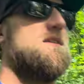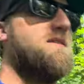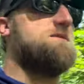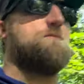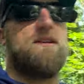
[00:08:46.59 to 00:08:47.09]

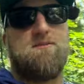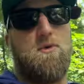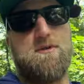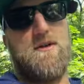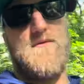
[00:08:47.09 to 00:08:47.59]
this means
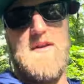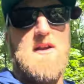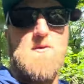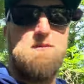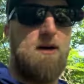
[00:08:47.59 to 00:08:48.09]
more stuff you got
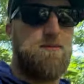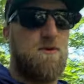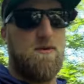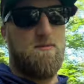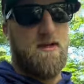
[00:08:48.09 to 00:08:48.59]
to rip up
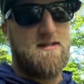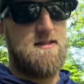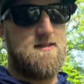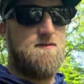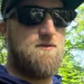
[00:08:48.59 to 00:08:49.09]
to replace the
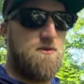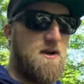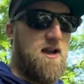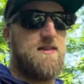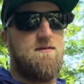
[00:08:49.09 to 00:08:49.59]
subfloor
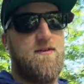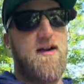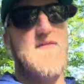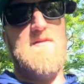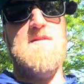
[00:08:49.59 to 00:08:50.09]
and the
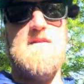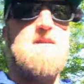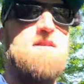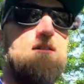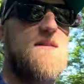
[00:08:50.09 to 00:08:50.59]
vinyl
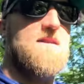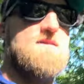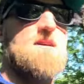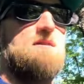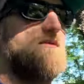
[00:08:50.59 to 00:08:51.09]

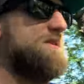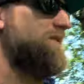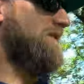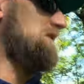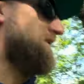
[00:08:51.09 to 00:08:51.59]
itself.
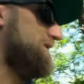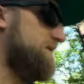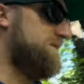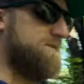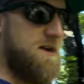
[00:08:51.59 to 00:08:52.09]

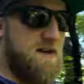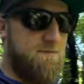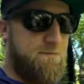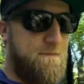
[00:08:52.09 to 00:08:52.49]
But